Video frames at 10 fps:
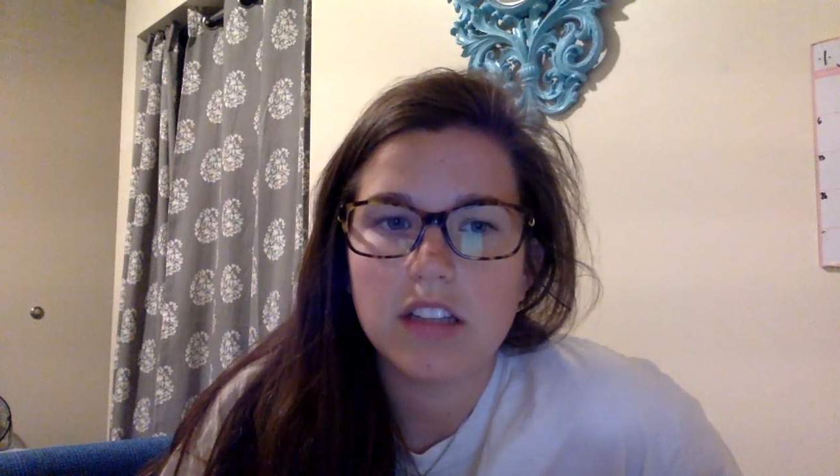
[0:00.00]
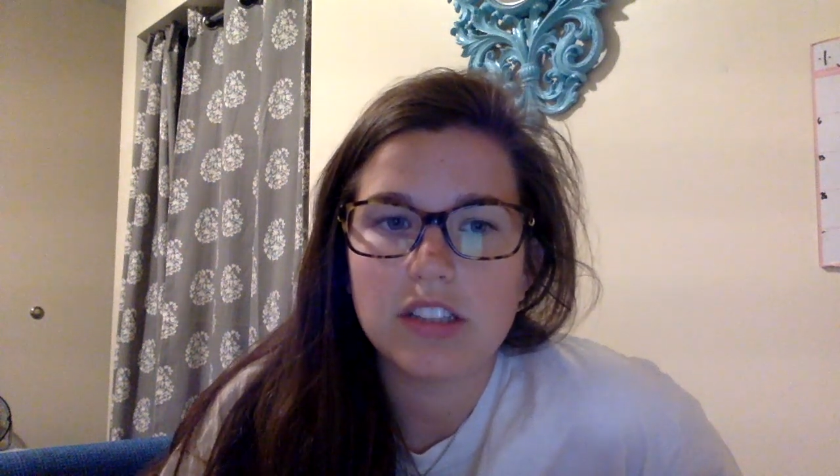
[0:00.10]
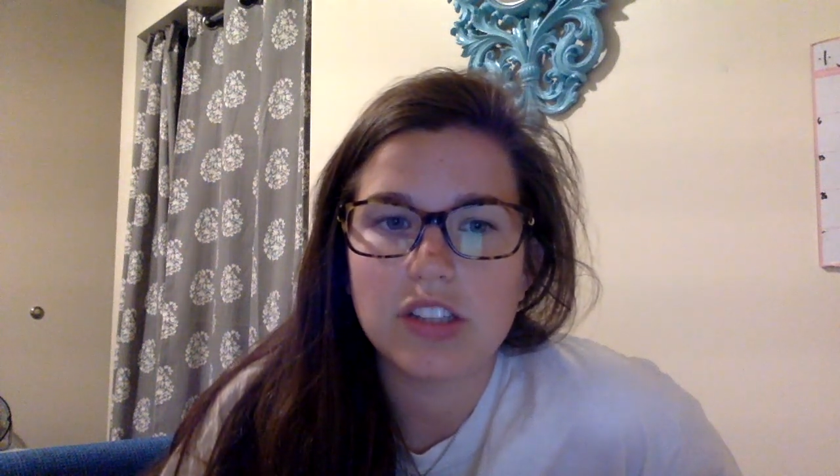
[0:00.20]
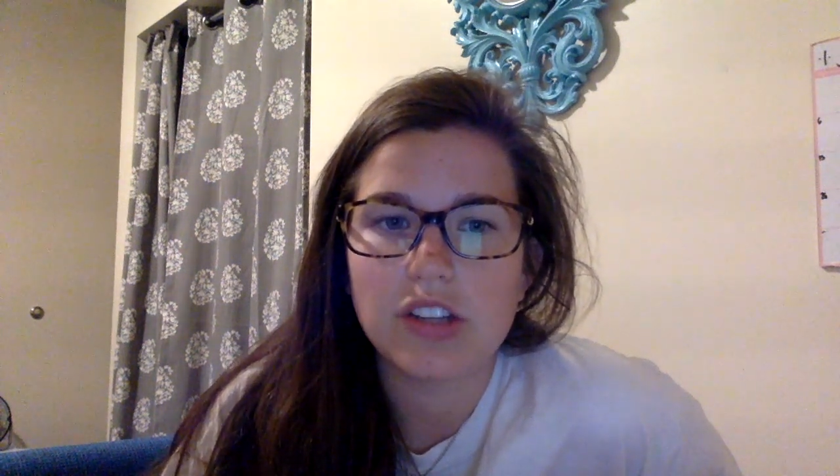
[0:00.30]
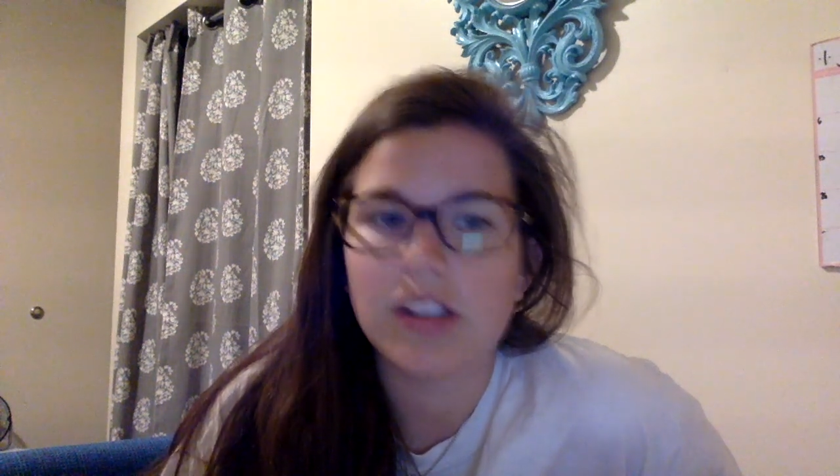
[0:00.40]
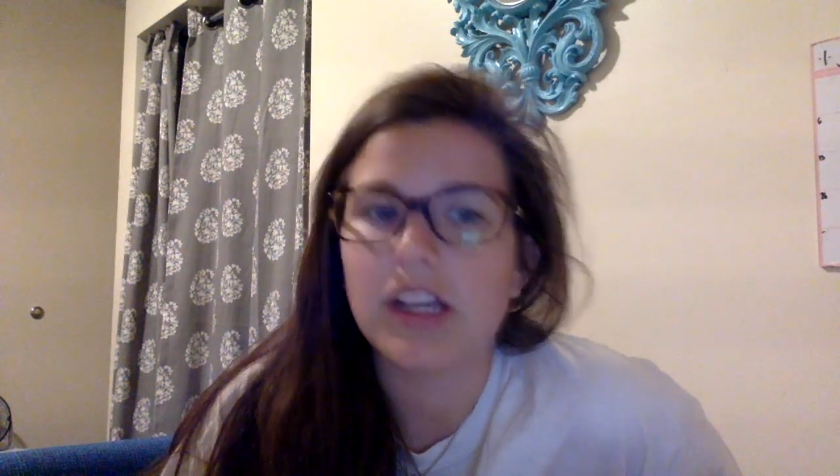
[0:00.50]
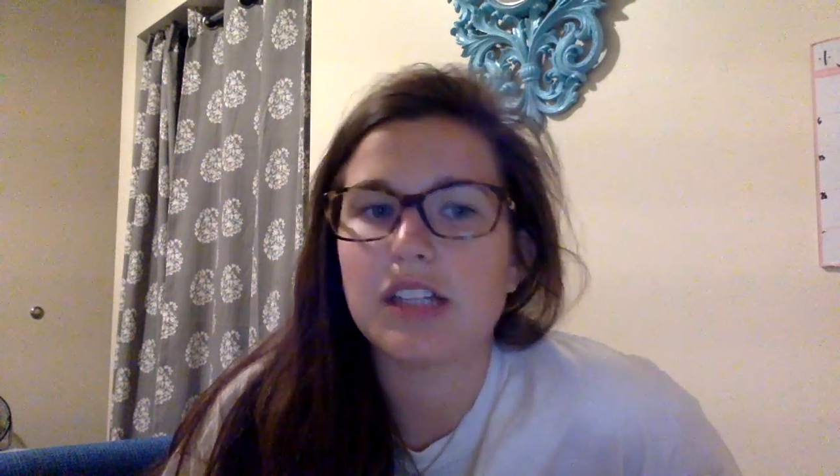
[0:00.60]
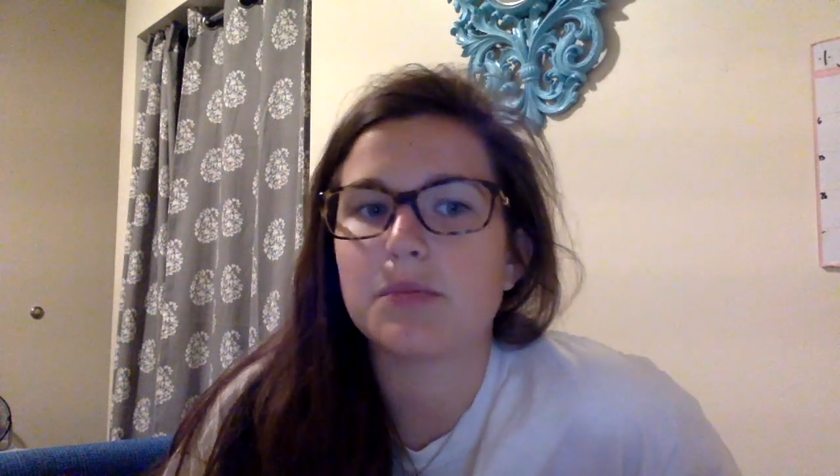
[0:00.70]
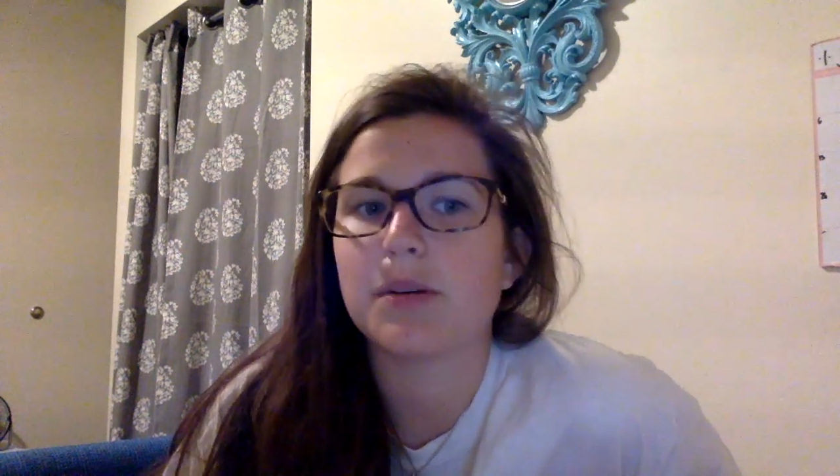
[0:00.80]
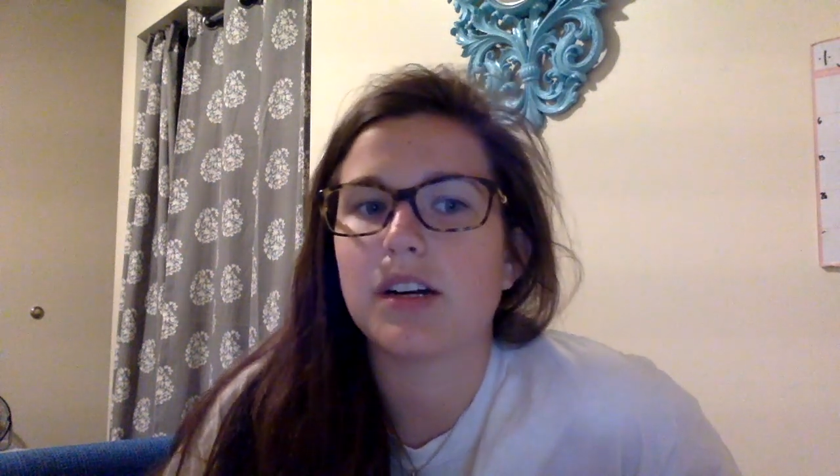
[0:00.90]
So the
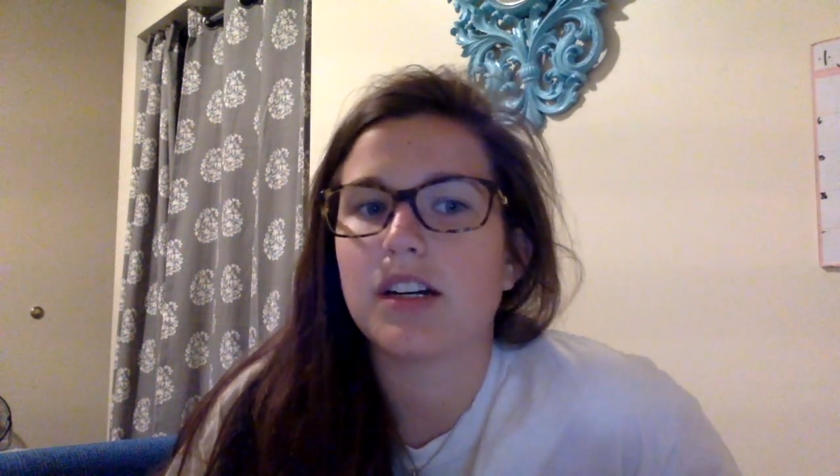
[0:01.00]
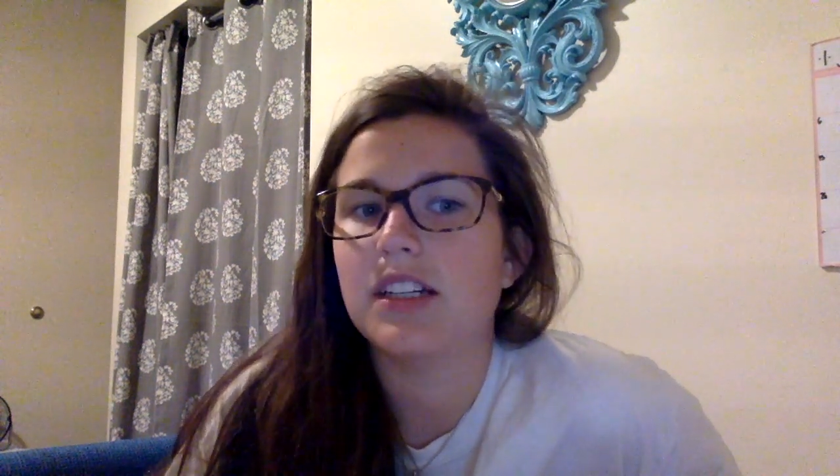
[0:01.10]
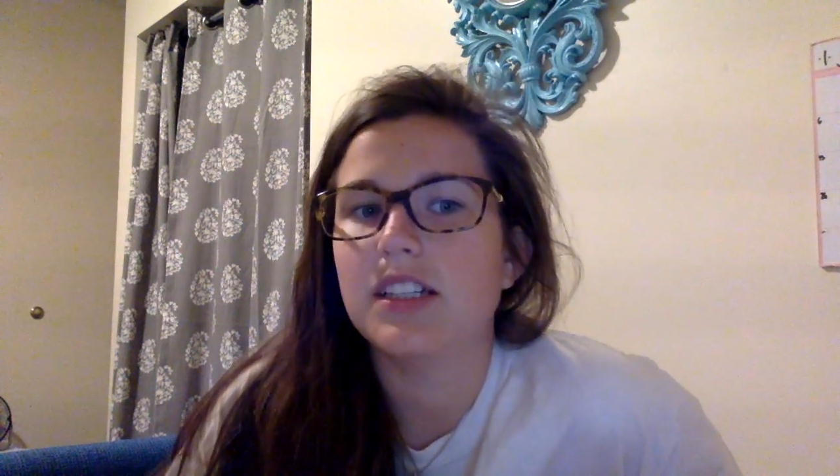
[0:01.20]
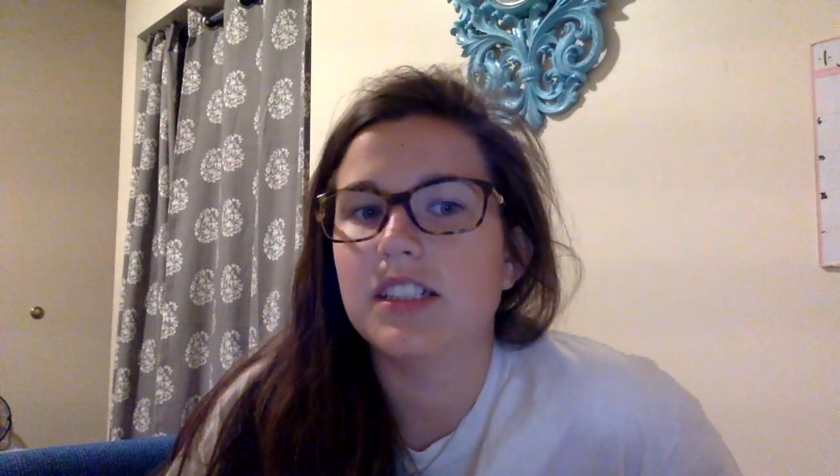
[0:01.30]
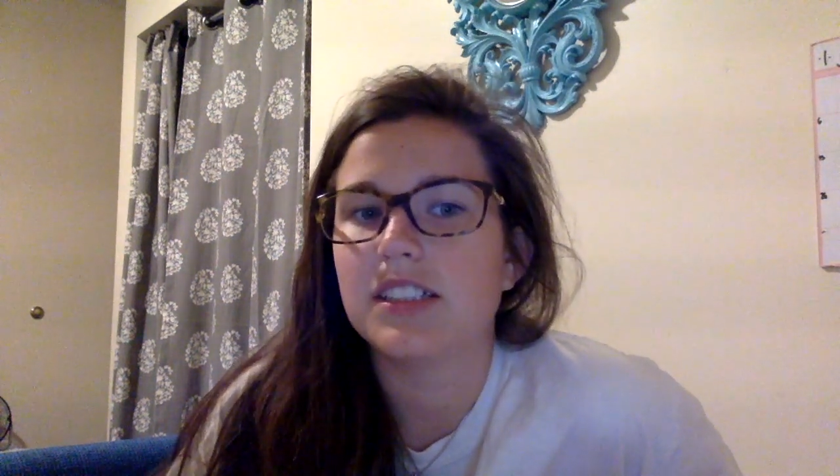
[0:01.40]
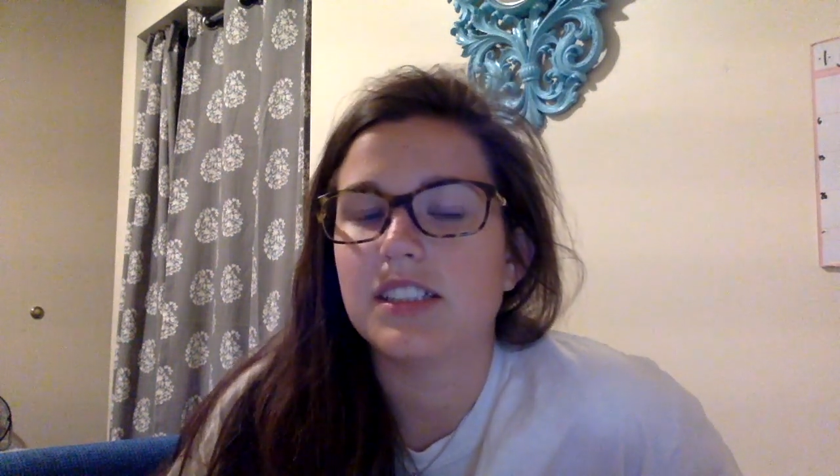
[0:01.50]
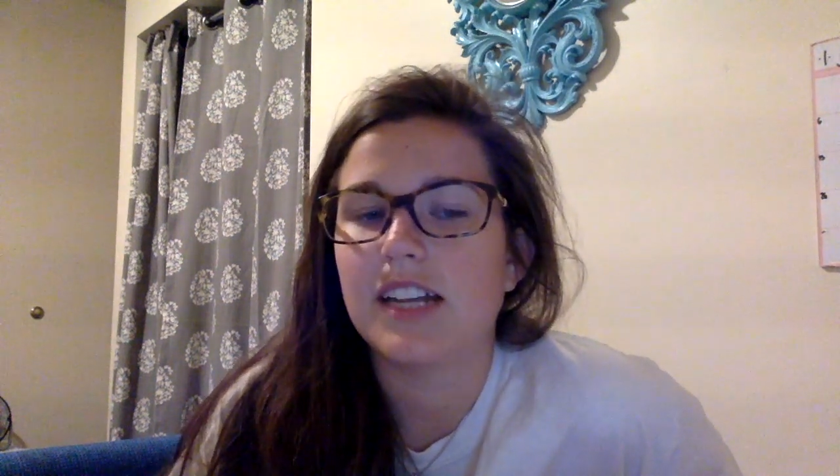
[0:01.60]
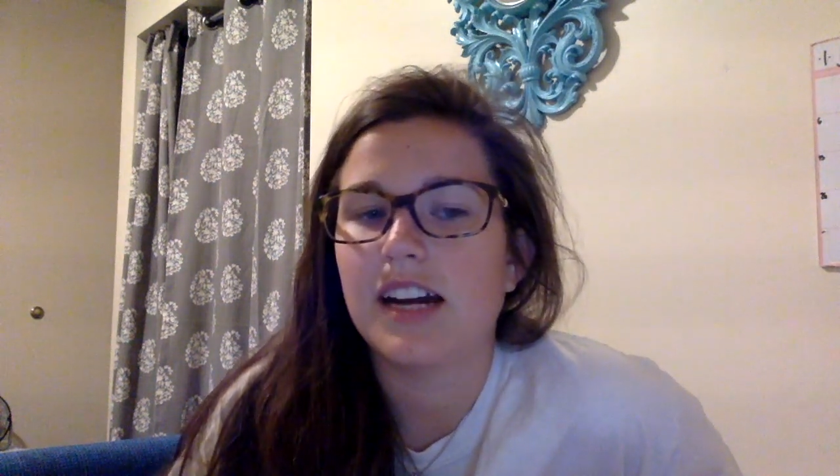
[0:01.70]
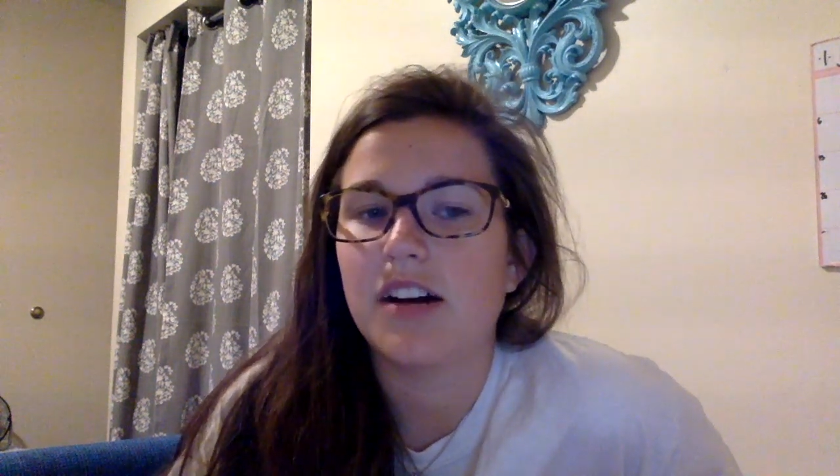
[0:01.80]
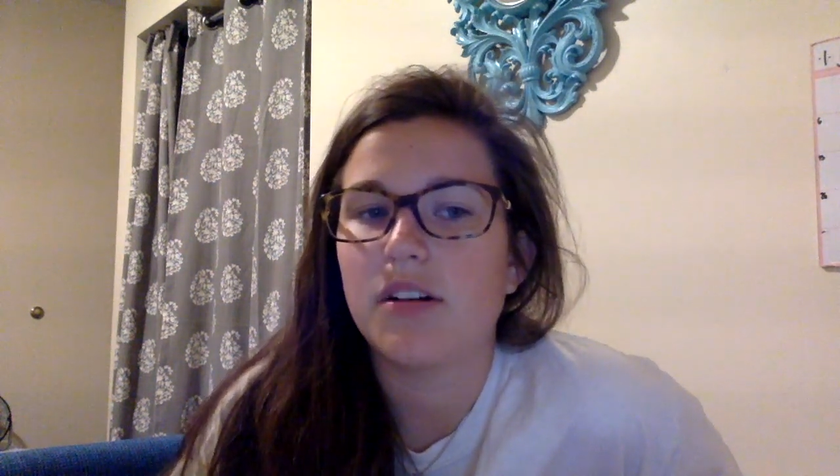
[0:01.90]
last part is
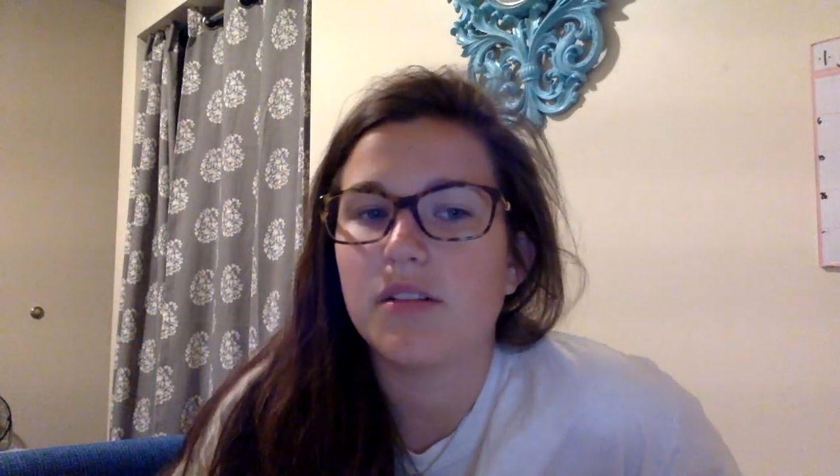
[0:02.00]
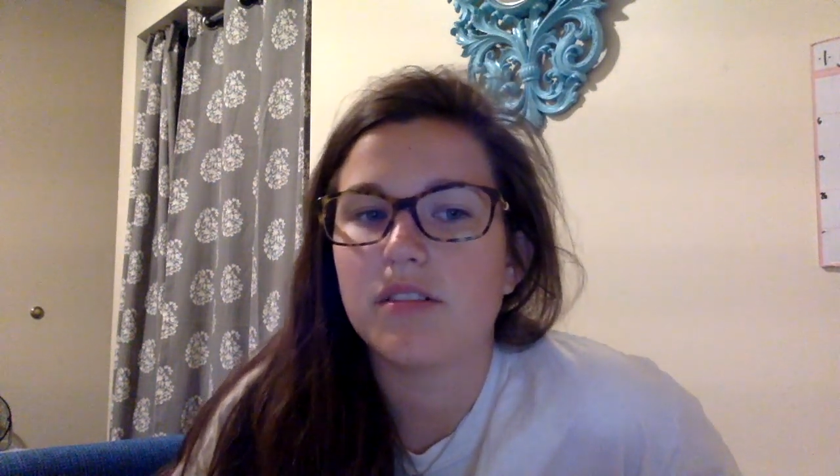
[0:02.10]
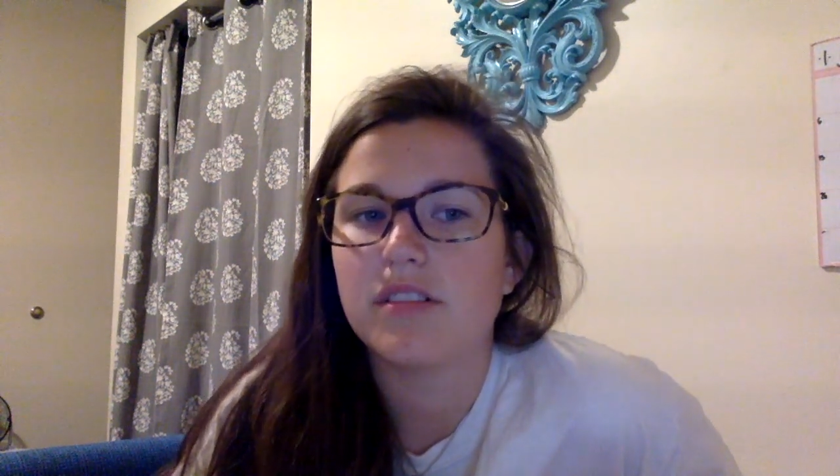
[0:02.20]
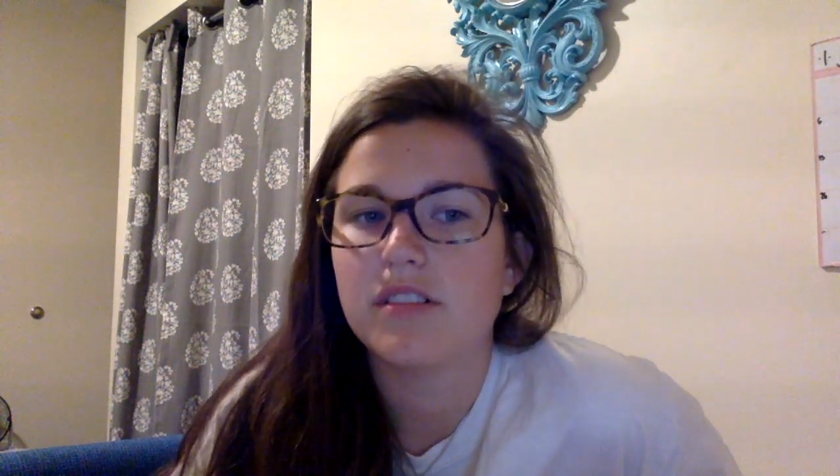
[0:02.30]
now,